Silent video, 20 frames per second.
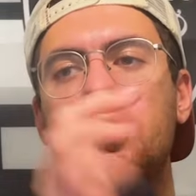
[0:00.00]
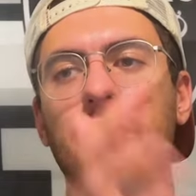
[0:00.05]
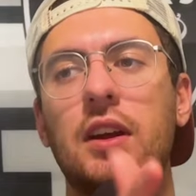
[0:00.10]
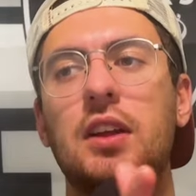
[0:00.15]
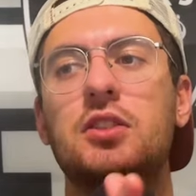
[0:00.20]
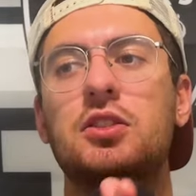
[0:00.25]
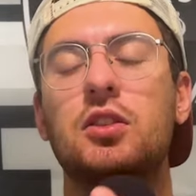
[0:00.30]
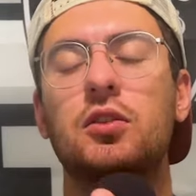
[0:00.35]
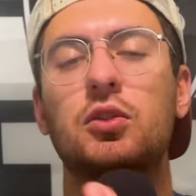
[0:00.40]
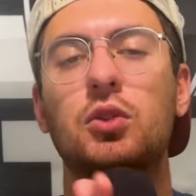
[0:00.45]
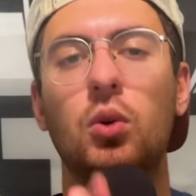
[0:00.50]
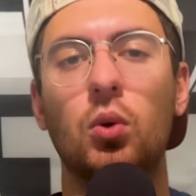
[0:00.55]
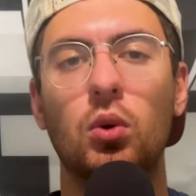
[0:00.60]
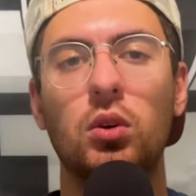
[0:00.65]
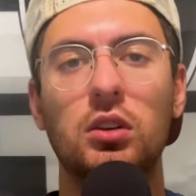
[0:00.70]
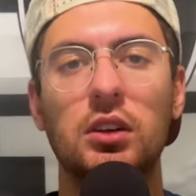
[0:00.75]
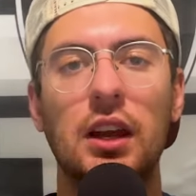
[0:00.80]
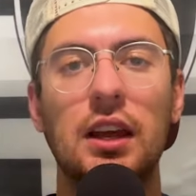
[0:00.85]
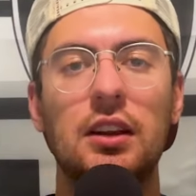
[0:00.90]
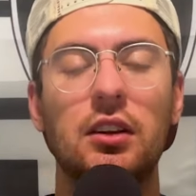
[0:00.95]
defensive
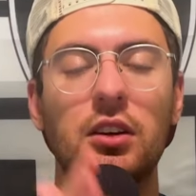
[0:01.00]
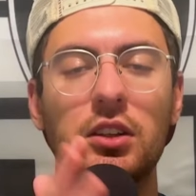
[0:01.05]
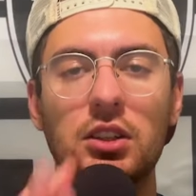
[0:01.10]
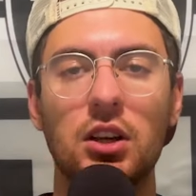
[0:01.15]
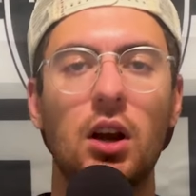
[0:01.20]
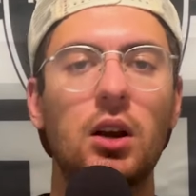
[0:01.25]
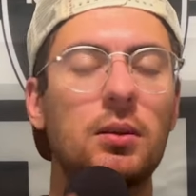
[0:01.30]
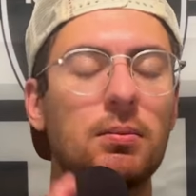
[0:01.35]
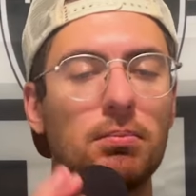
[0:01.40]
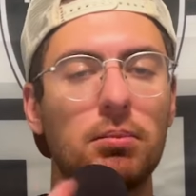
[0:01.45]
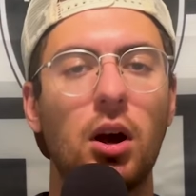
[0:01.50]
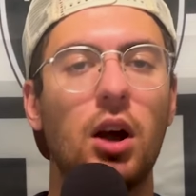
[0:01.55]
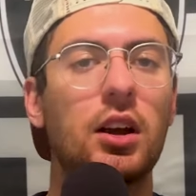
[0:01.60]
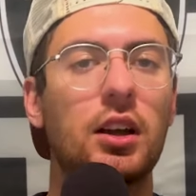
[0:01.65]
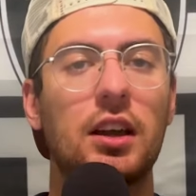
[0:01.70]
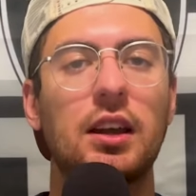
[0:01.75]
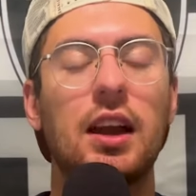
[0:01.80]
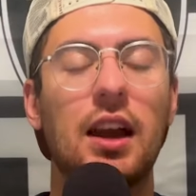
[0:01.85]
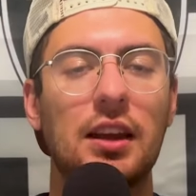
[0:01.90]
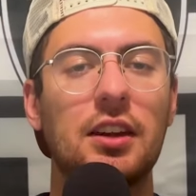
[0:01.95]
coordinator, young
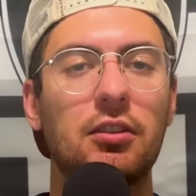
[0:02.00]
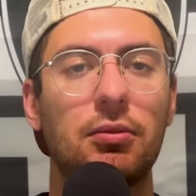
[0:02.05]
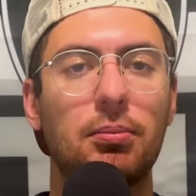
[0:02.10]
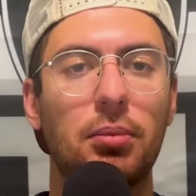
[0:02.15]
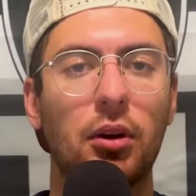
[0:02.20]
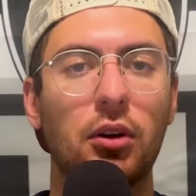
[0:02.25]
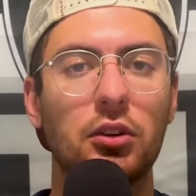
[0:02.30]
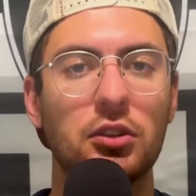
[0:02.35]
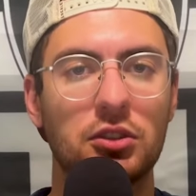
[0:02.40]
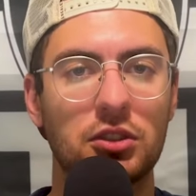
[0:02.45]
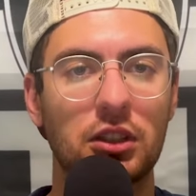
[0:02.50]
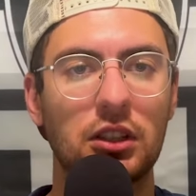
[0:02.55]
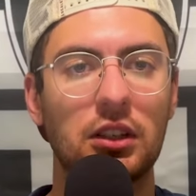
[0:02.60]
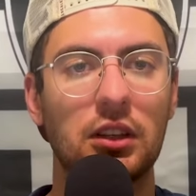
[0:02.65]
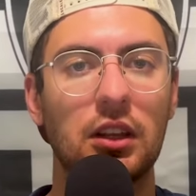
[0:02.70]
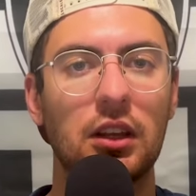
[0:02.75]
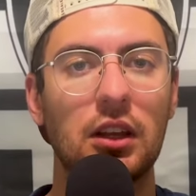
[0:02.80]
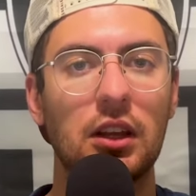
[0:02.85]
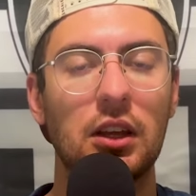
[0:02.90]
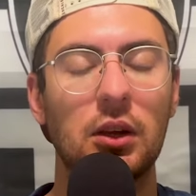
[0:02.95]
buck kind of
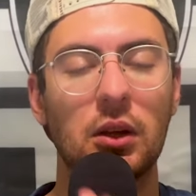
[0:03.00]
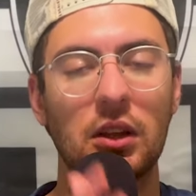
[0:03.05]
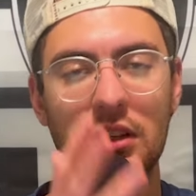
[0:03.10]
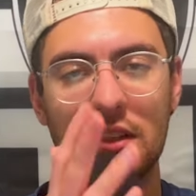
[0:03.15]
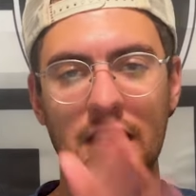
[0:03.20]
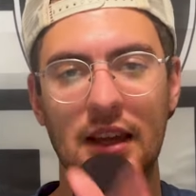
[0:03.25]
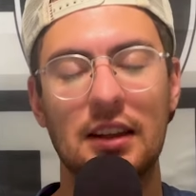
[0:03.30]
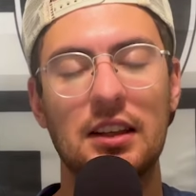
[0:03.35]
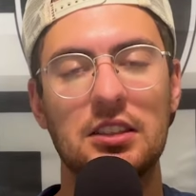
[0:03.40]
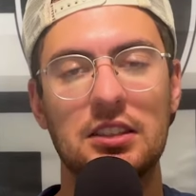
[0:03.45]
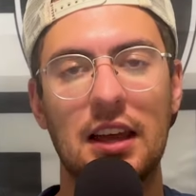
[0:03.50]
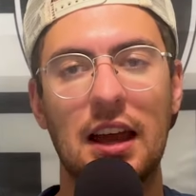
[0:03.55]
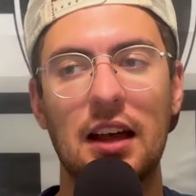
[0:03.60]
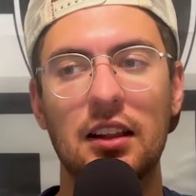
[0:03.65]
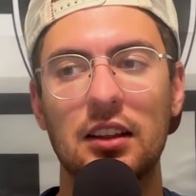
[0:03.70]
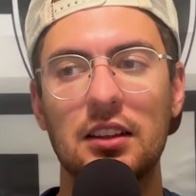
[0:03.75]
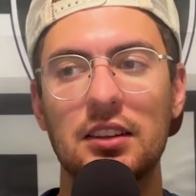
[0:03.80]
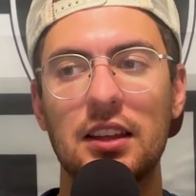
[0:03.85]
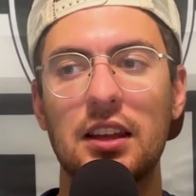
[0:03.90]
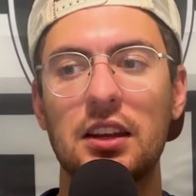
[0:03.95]
person in Dennis
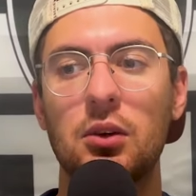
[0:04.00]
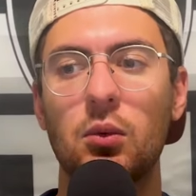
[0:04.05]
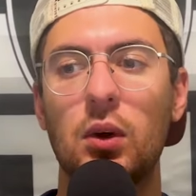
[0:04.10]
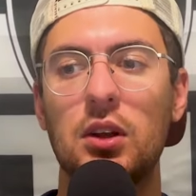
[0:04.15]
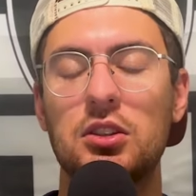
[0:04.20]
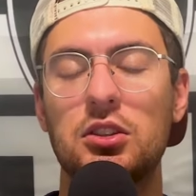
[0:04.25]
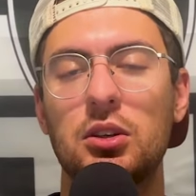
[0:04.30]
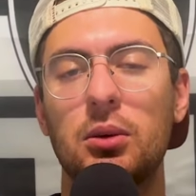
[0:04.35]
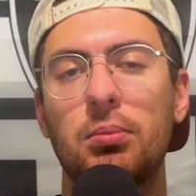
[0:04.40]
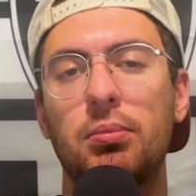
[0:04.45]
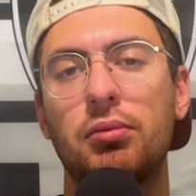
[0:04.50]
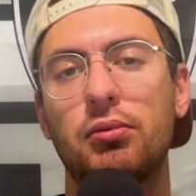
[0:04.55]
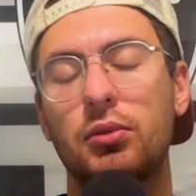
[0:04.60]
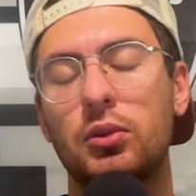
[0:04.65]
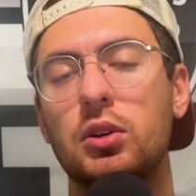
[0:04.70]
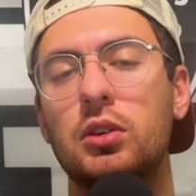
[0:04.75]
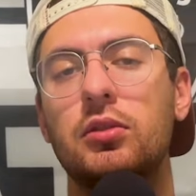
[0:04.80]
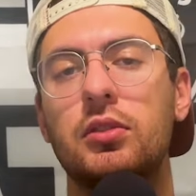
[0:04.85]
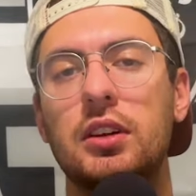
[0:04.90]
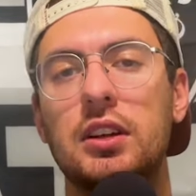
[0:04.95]
Allen. Then it went to
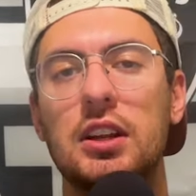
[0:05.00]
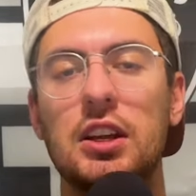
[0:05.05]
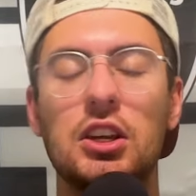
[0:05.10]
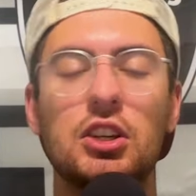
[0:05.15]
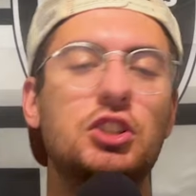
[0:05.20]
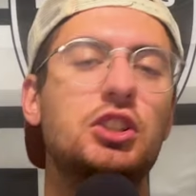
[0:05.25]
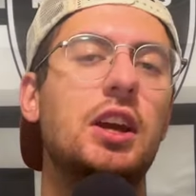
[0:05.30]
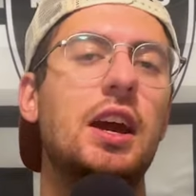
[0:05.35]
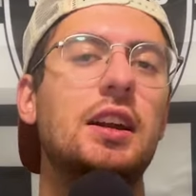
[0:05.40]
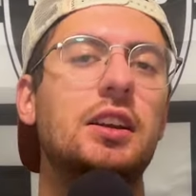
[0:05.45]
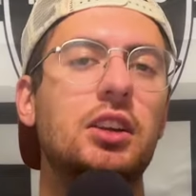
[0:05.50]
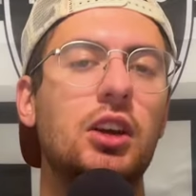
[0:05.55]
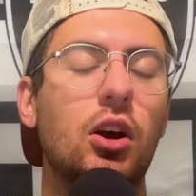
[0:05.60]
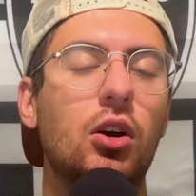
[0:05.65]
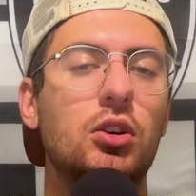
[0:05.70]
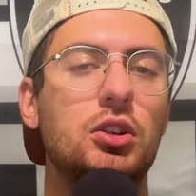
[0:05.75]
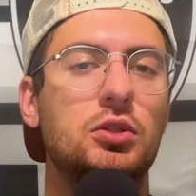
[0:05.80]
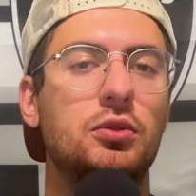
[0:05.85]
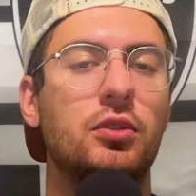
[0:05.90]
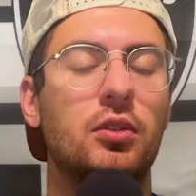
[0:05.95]
proven-ish head
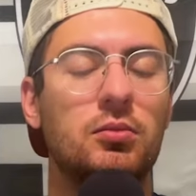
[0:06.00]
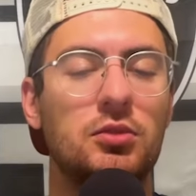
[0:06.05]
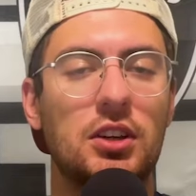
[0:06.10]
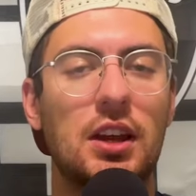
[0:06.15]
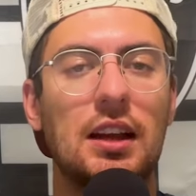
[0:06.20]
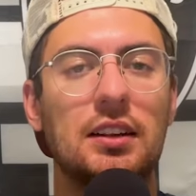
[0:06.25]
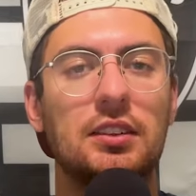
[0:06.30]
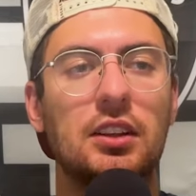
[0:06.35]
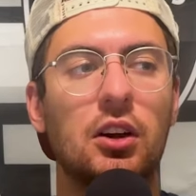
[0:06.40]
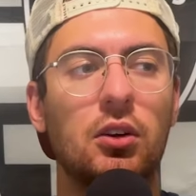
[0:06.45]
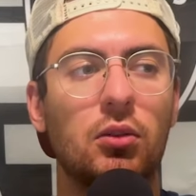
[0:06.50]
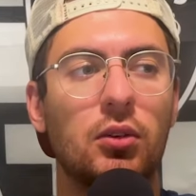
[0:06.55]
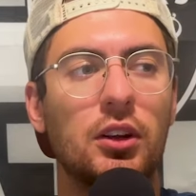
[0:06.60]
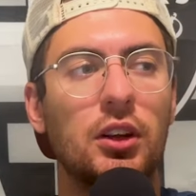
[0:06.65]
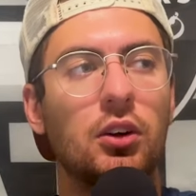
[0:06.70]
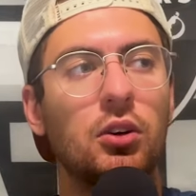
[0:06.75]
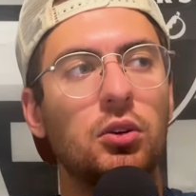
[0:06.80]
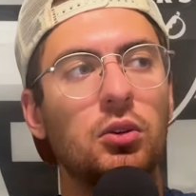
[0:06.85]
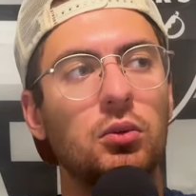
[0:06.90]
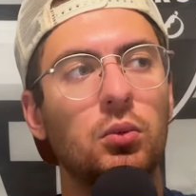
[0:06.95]
coach from Jack Del
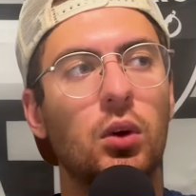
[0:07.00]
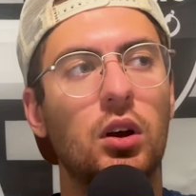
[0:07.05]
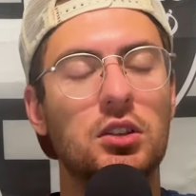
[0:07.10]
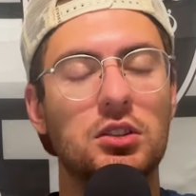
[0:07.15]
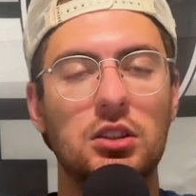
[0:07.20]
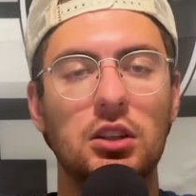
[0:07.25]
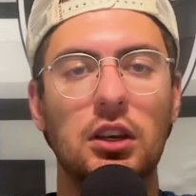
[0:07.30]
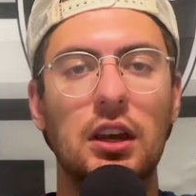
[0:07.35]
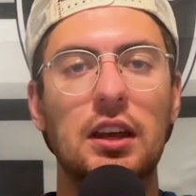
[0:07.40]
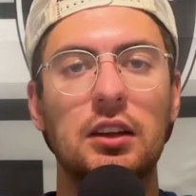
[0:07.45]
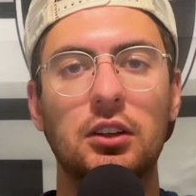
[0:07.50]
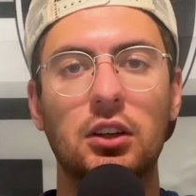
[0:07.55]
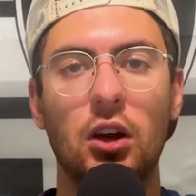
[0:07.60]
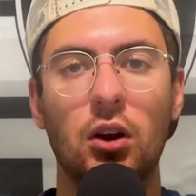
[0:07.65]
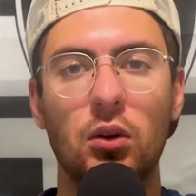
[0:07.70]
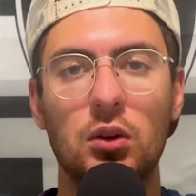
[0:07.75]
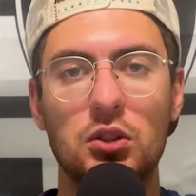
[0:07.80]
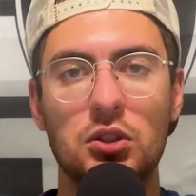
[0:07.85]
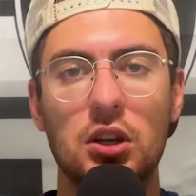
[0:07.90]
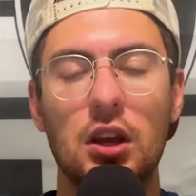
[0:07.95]
Rio, who was the head
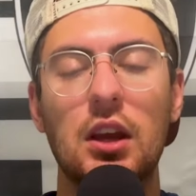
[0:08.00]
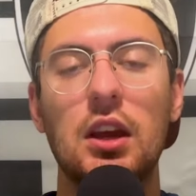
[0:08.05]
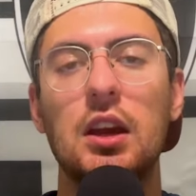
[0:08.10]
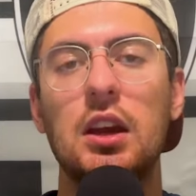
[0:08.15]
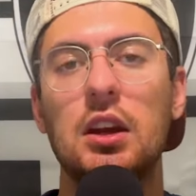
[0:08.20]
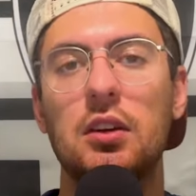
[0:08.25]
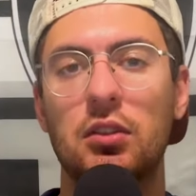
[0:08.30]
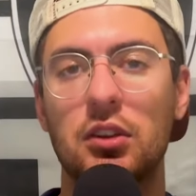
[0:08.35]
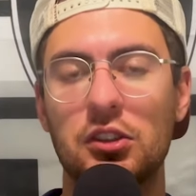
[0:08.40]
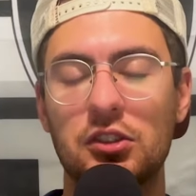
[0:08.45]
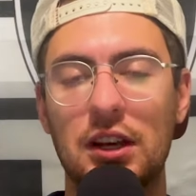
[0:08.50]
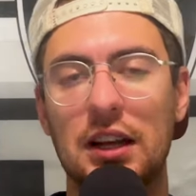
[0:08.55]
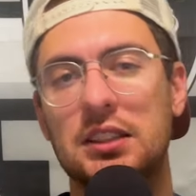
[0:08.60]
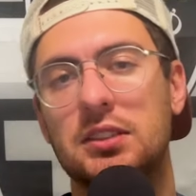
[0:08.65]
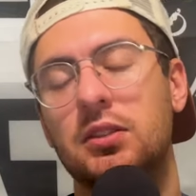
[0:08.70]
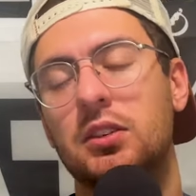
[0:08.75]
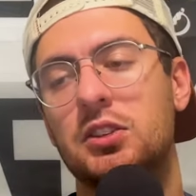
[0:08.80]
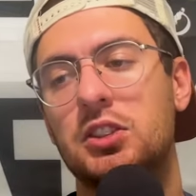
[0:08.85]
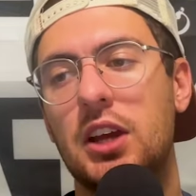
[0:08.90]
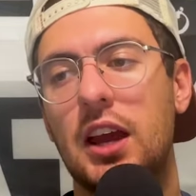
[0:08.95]
coach for the
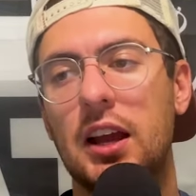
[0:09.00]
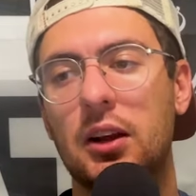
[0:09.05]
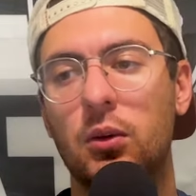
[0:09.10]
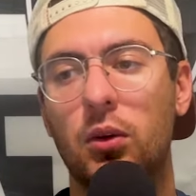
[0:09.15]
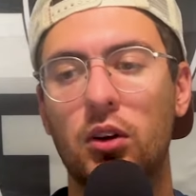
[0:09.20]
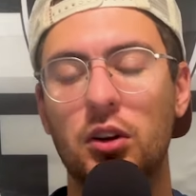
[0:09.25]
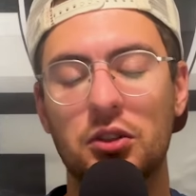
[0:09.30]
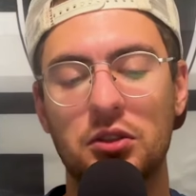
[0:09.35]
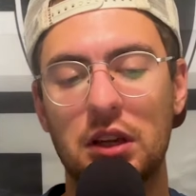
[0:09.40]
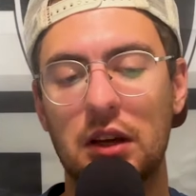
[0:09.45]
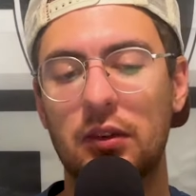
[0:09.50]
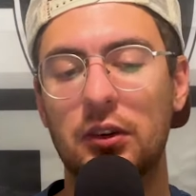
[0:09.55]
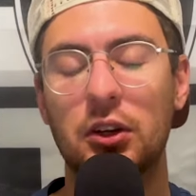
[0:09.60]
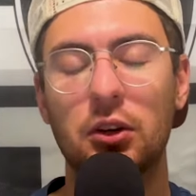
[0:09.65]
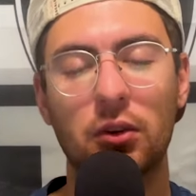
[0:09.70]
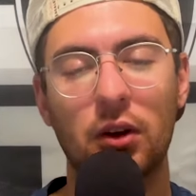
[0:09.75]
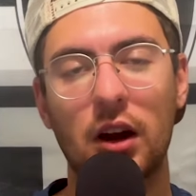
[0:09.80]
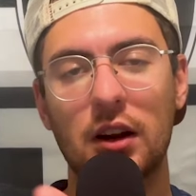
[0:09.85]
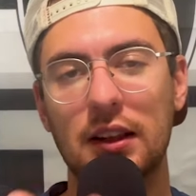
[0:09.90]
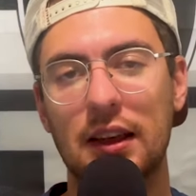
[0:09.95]
Jacksonville Jaguars,
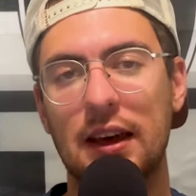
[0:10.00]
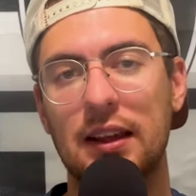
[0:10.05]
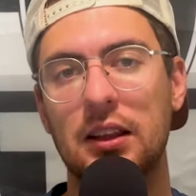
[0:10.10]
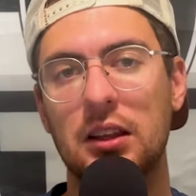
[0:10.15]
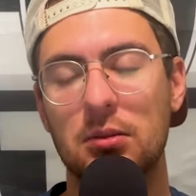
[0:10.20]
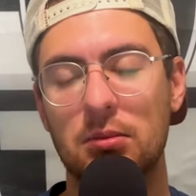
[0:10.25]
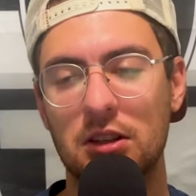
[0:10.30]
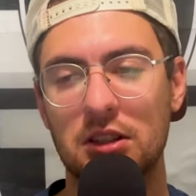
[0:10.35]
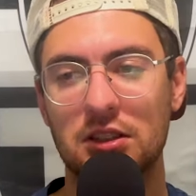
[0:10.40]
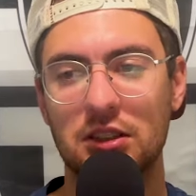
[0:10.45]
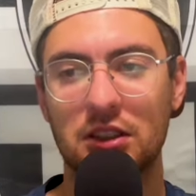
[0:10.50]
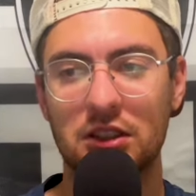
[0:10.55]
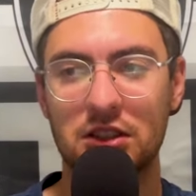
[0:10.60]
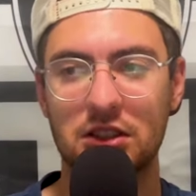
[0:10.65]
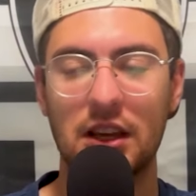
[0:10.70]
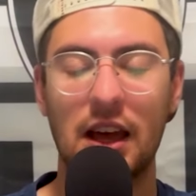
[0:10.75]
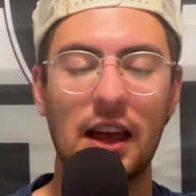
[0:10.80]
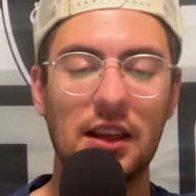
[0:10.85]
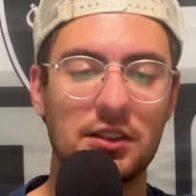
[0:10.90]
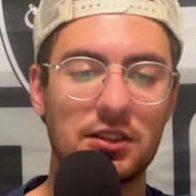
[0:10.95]
David Garrard. They had a little bit of
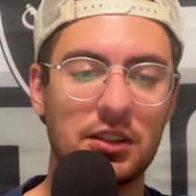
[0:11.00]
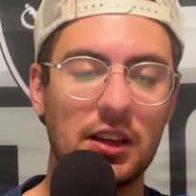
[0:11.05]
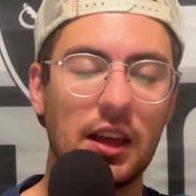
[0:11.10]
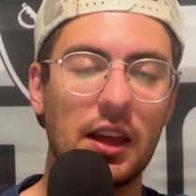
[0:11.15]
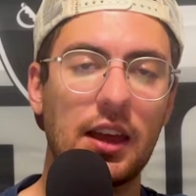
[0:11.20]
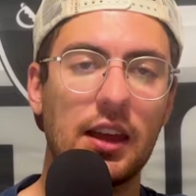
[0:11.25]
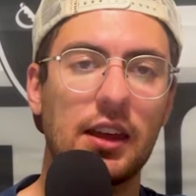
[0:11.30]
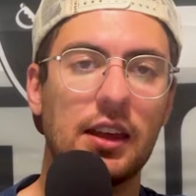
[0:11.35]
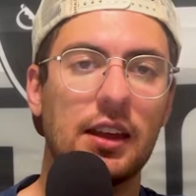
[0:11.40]
success.